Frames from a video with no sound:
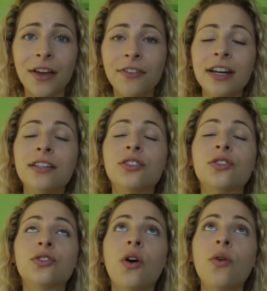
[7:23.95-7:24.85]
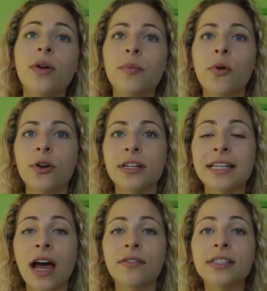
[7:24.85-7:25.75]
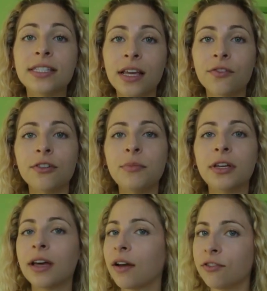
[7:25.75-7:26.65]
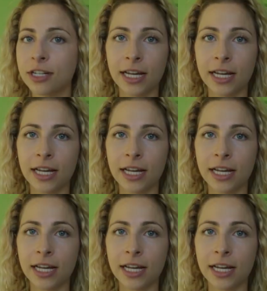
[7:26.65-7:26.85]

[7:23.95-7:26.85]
I find it so important to have a savory meal every